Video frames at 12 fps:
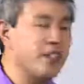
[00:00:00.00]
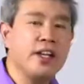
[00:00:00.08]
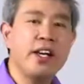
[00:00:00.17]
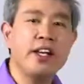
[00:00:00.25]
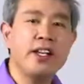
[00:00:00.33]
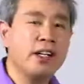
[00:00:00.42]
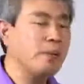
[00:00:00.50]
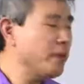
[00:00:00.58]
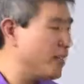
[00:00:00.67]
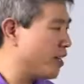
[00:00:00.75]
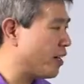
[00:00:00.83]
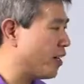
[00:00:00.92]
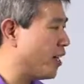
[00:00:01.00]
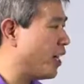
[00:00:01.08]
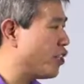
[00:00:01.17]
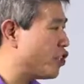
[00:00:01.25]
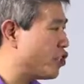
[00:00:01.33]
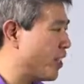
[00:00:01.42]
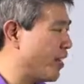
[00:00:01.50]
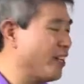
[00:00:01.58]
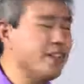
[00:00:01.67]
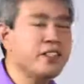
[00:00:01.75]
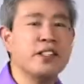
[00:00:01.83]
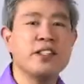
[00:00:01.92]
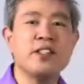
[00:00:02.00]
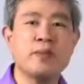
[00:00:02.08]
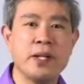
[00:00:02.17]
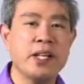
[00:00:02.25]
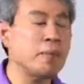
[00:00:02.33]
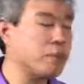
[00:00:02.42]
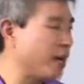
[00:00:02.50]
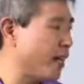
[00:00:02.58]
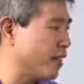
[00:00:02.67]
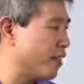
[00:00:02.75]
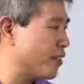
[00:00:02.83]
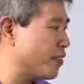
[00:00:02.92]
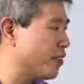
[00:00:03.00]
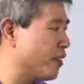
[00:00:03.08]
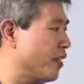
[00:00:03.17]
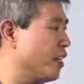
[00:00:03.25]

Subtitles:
You can come here and change the display brightness.